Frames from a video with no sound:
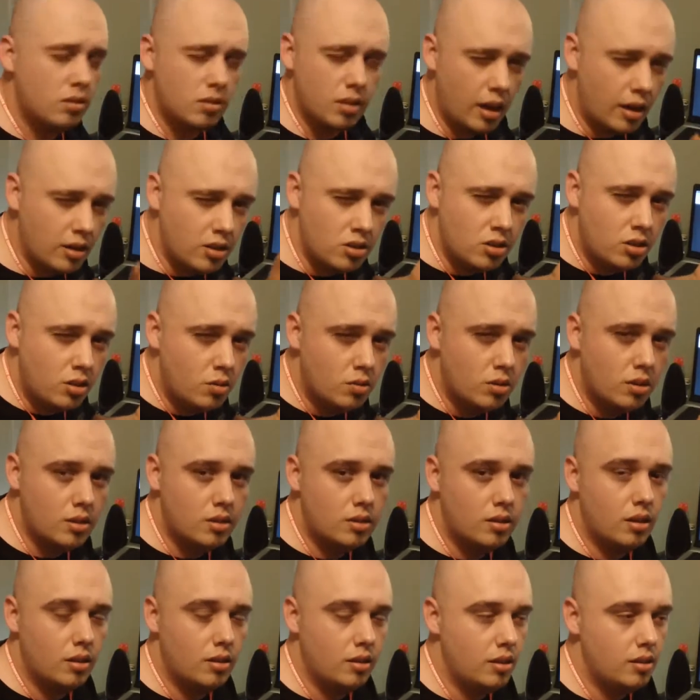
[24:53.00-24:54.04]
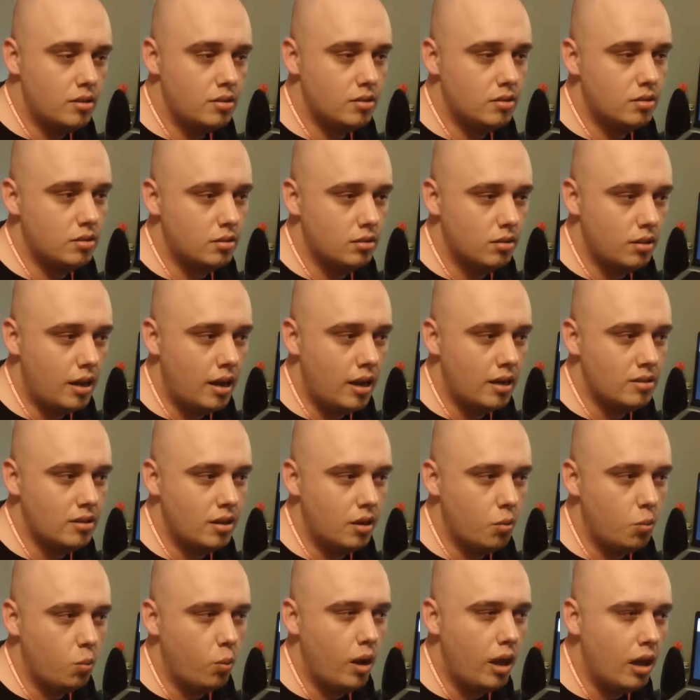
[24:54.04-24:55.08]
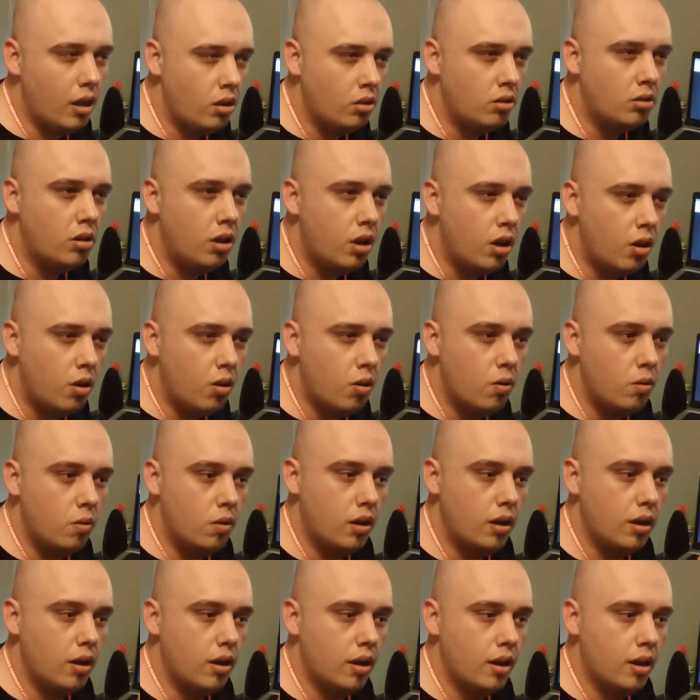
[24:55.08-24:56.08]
I just use this as a well-known